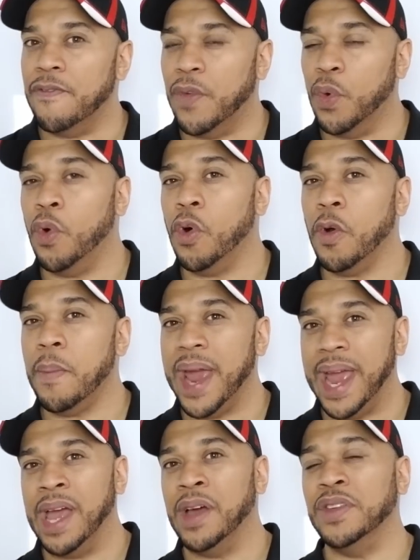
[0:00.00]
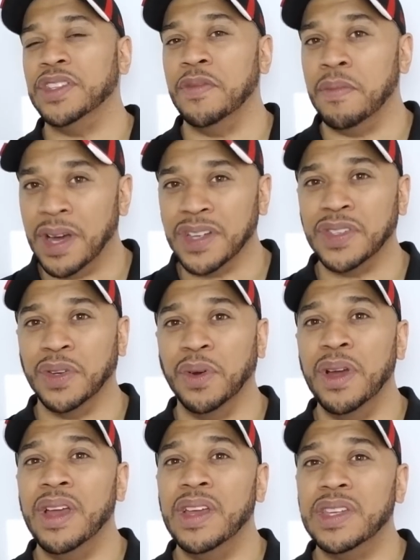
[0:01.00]
four pounds of
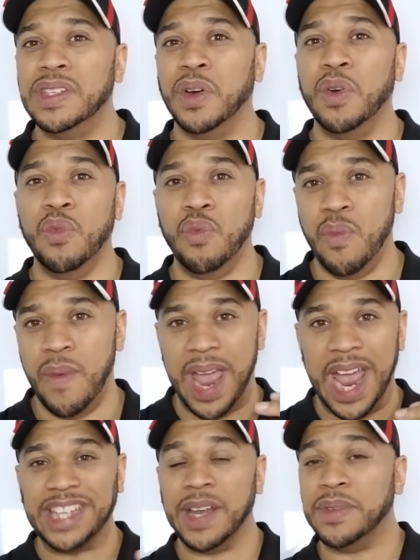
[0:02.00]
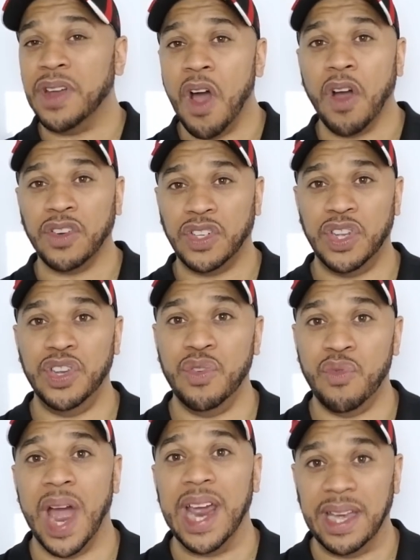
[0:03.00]
muscle. So as I'm talking to
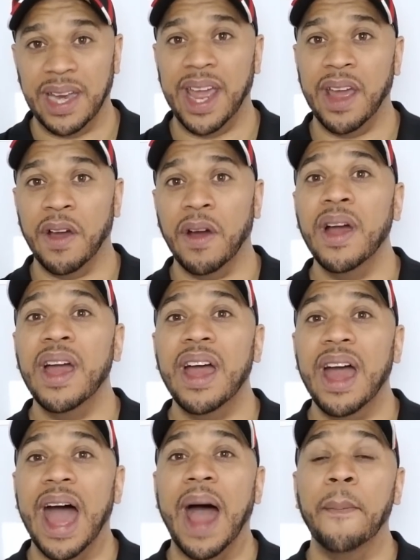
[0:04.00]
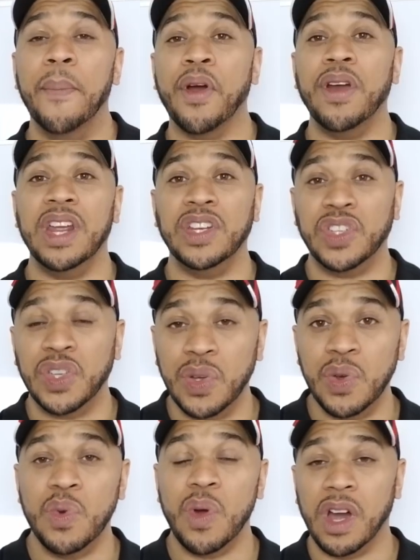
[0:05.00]
you right now, I'm burning
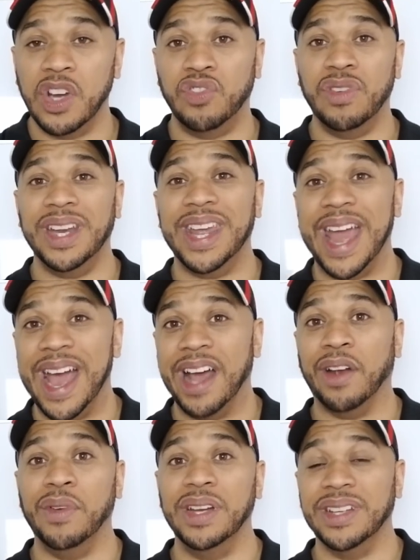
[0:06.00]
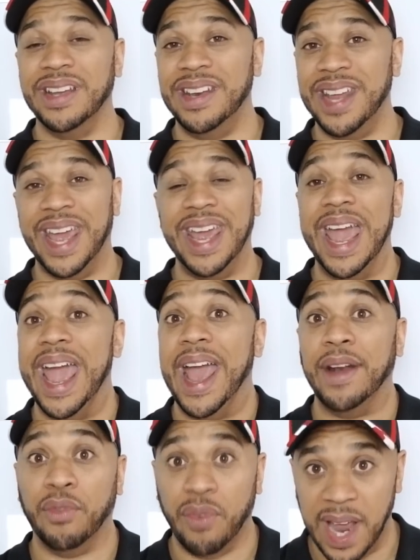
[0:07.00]
200 calories a day
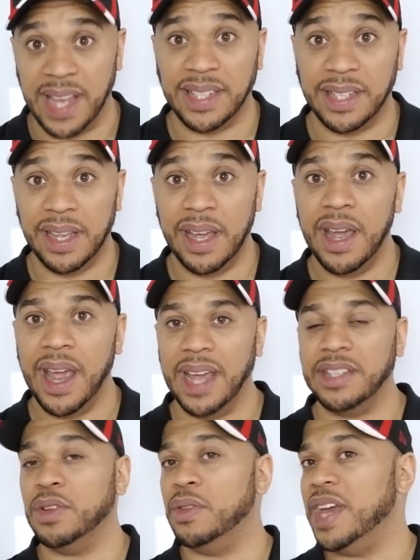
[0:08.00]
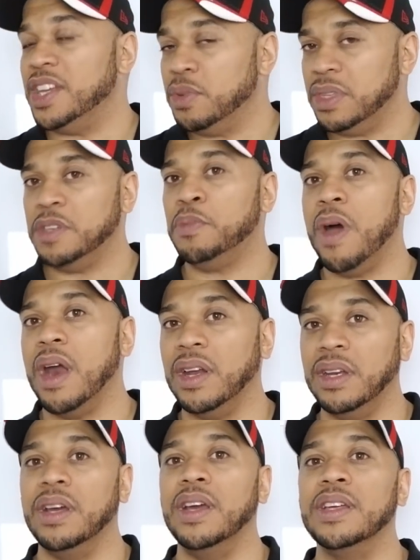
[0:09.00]
at rest. And so that's what this
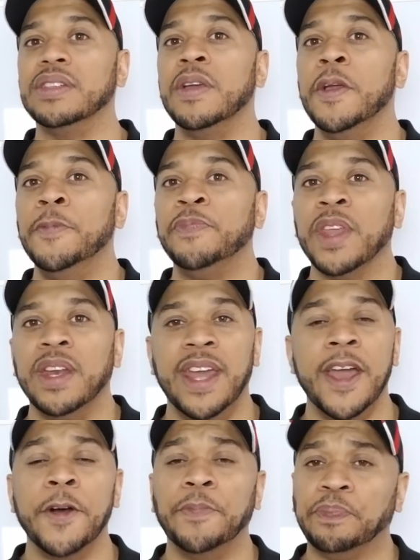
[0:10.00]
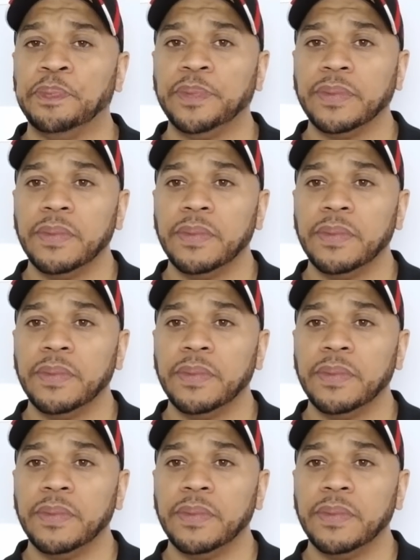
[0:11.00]
product does. Now,